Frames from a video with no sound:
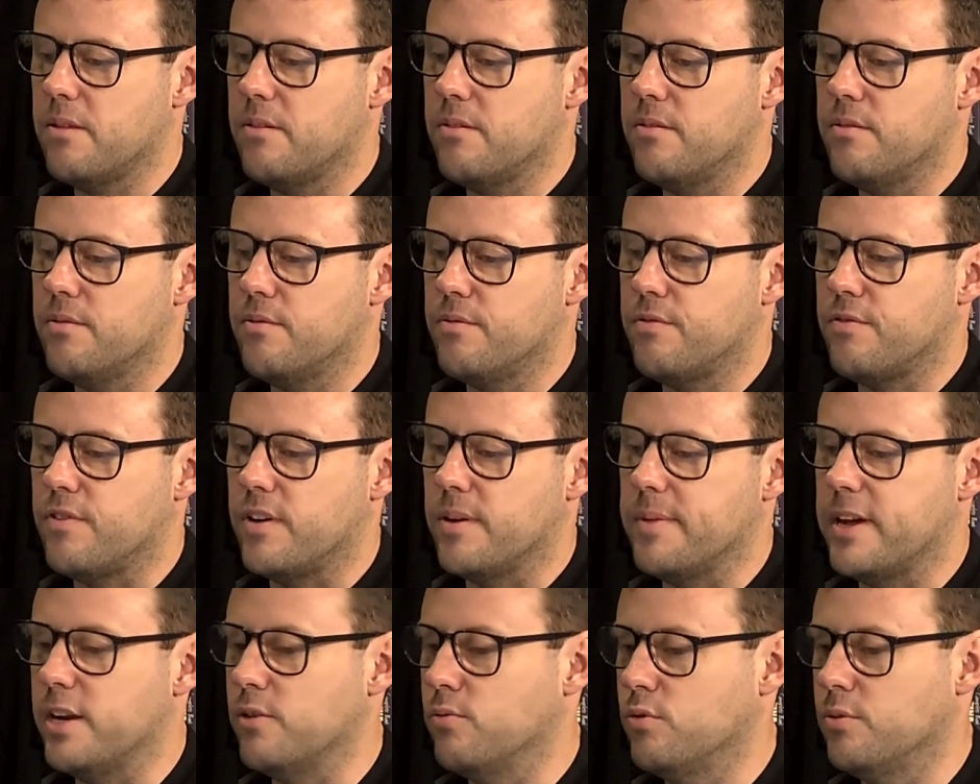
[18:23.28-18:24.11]

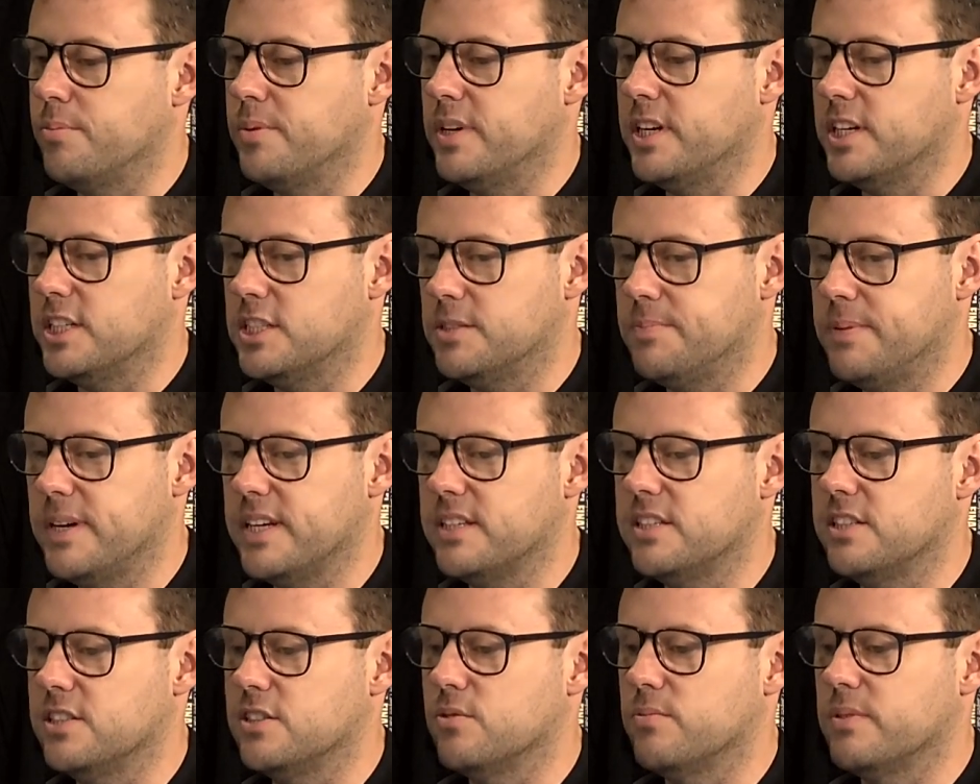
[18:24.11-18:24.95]
Fremantle would be
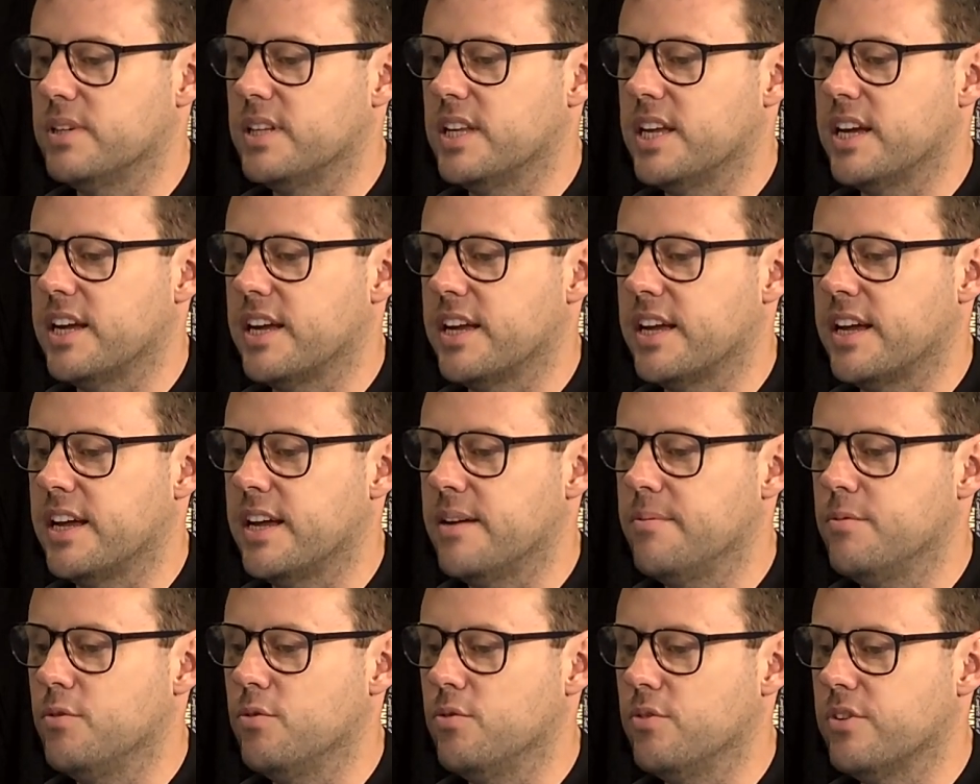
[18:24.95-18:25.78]
expected to win that
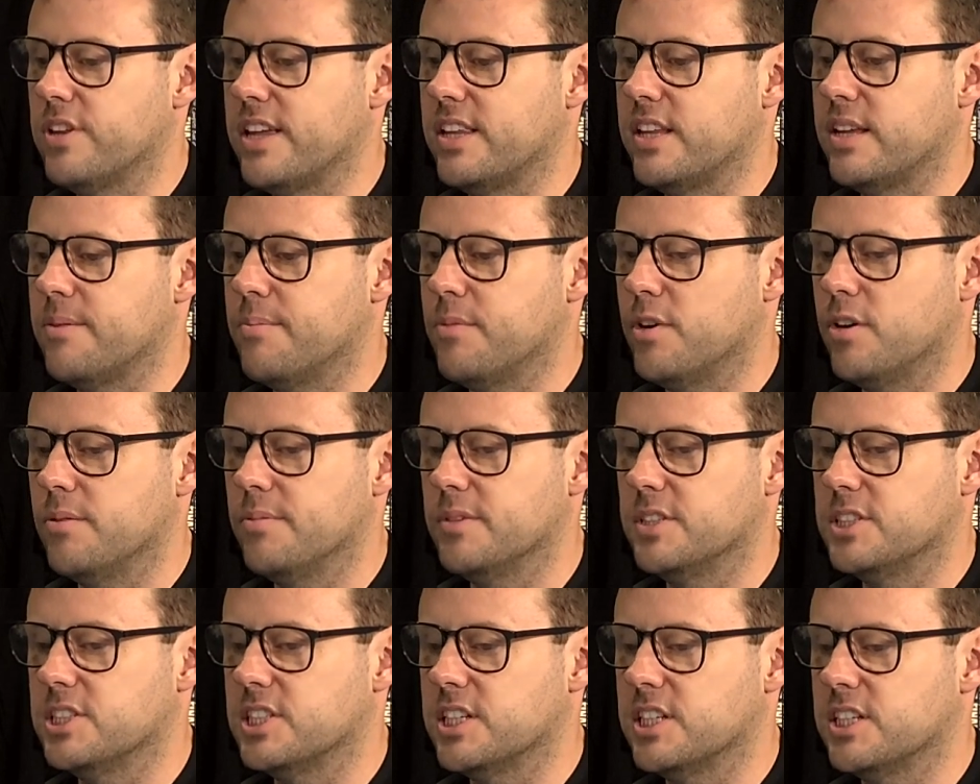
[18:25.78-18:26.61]
game. North had their
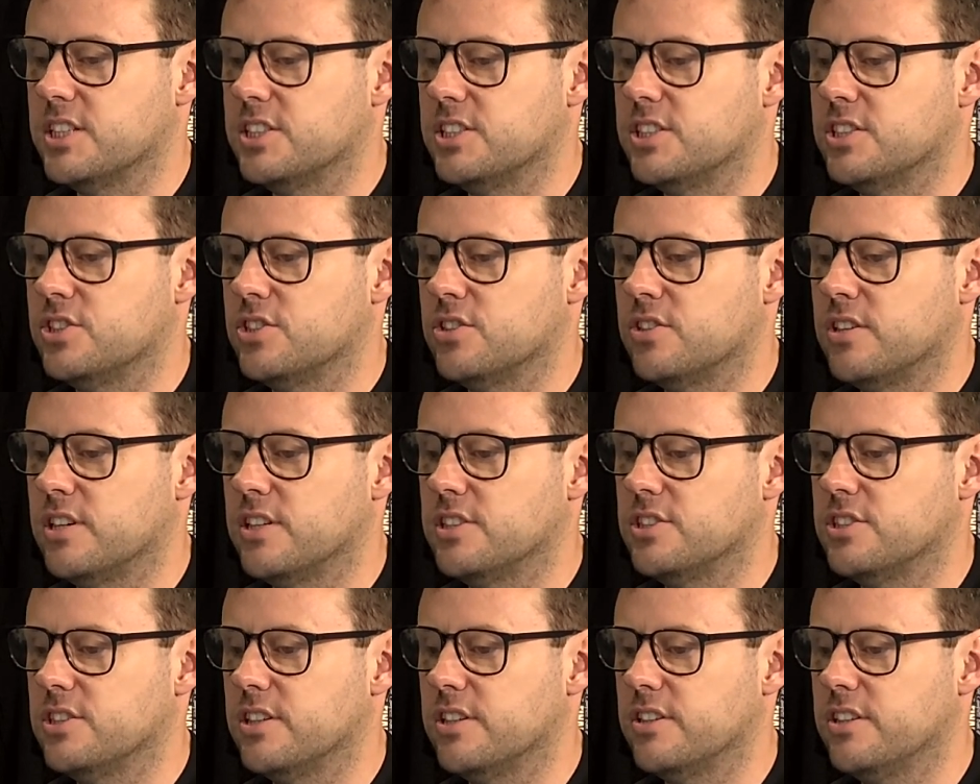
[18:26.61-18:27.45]
moments against the
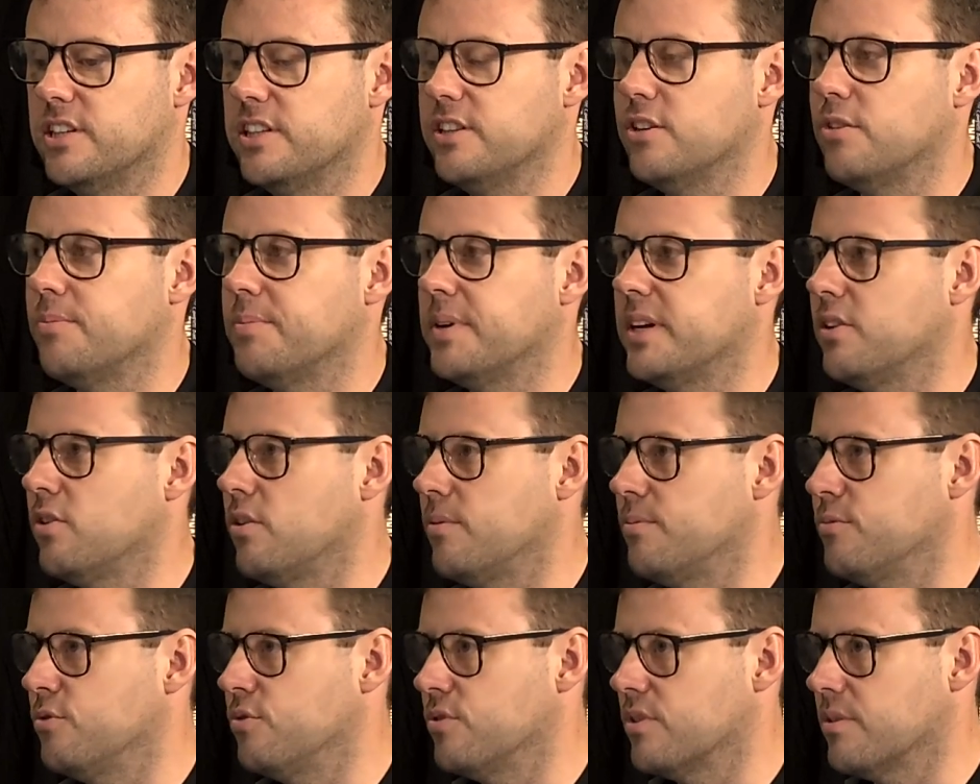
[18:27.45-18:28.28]
Giants, and I think they'll be a
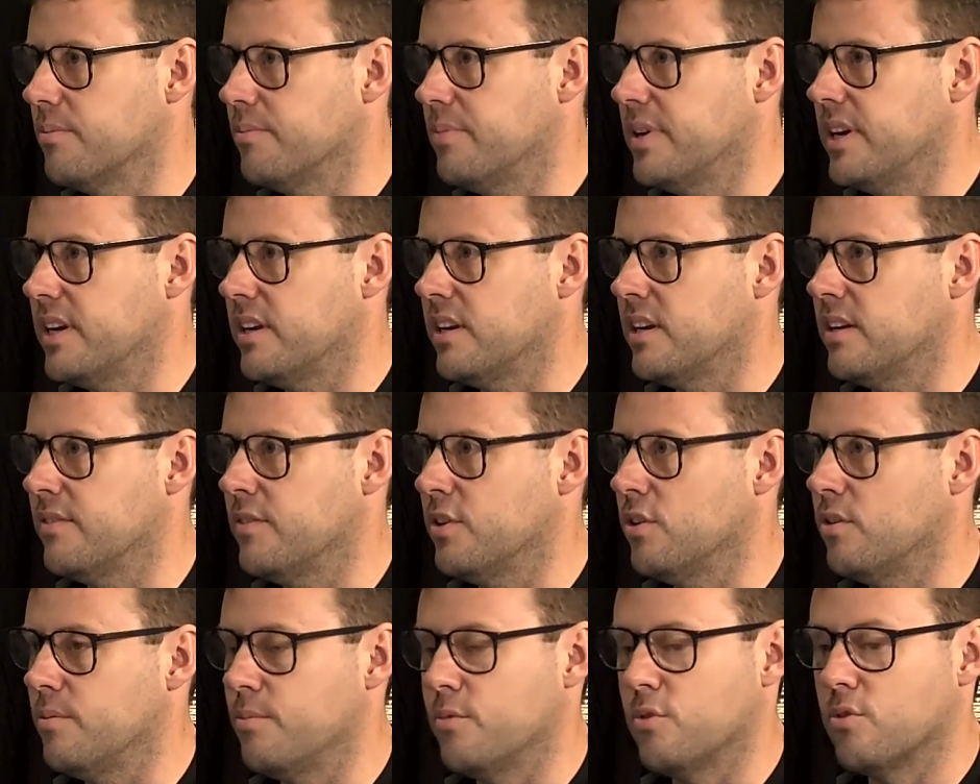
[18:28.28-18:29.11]
lot more competitive a
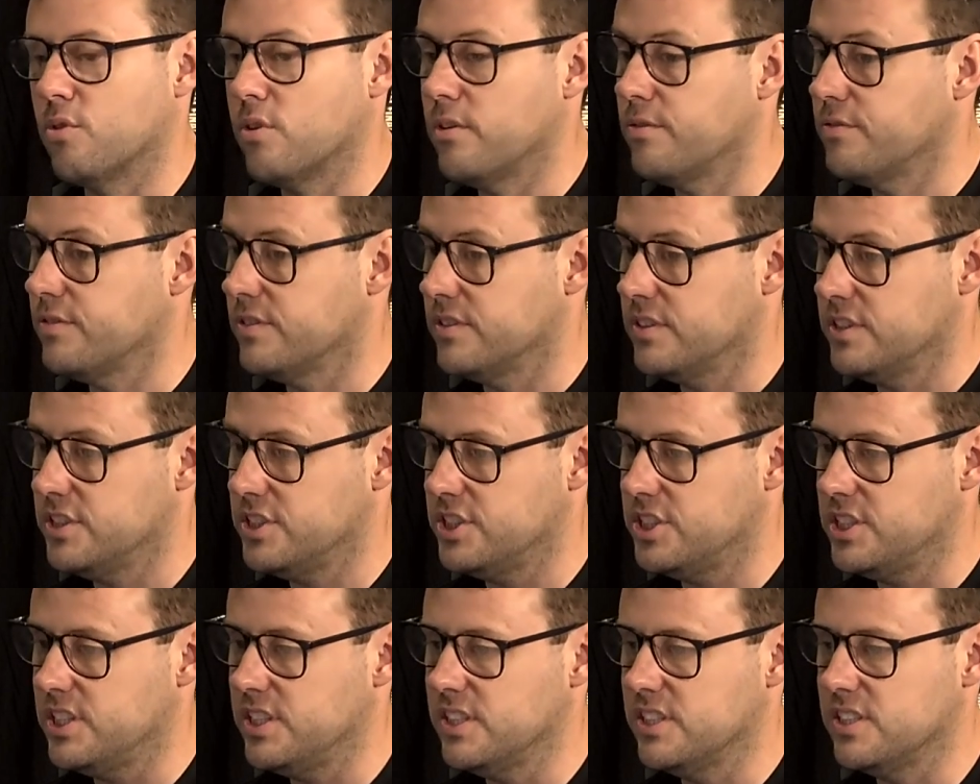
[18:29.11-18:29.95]
lot more often
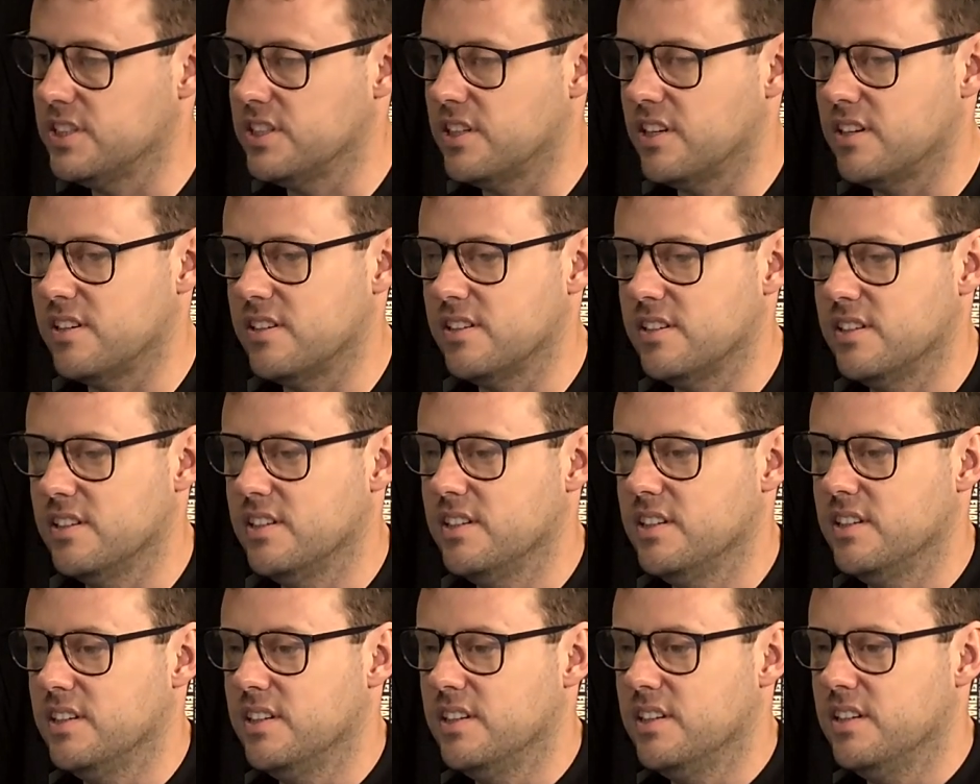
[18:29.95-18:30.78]
this year. So,
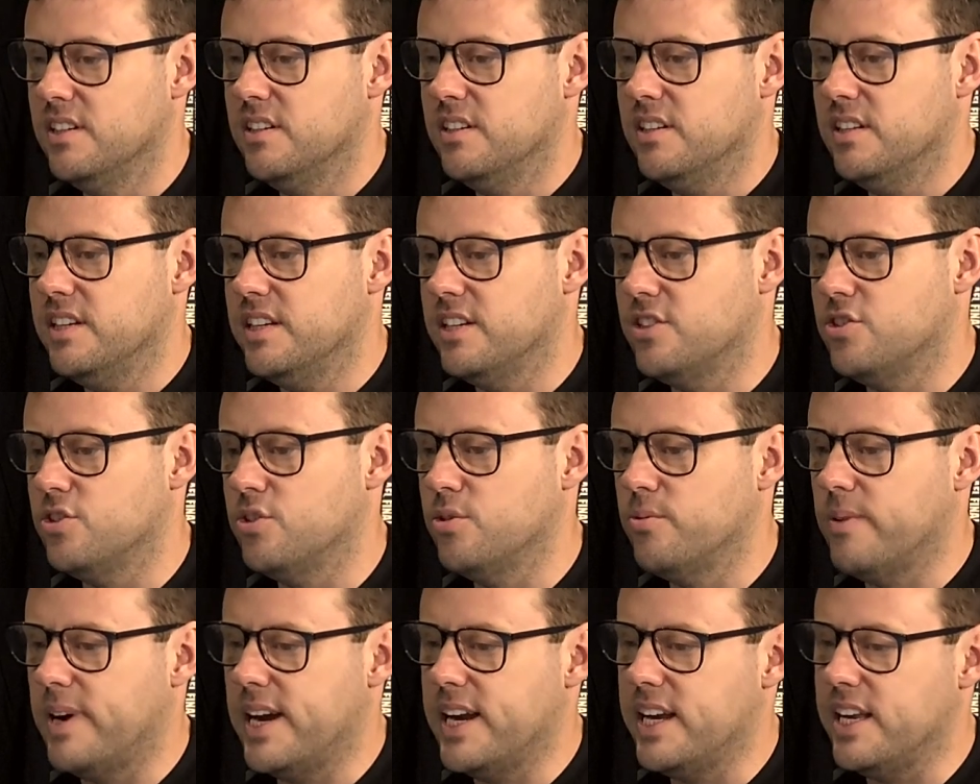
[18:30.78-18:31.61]
yeah,
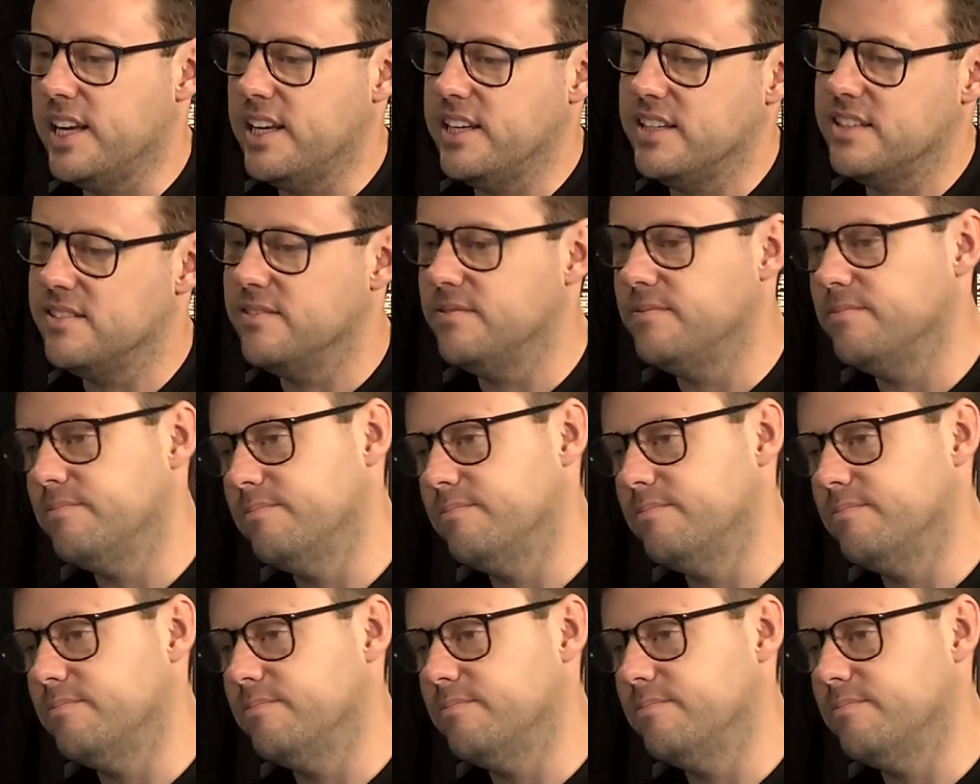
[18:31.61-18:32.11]
280.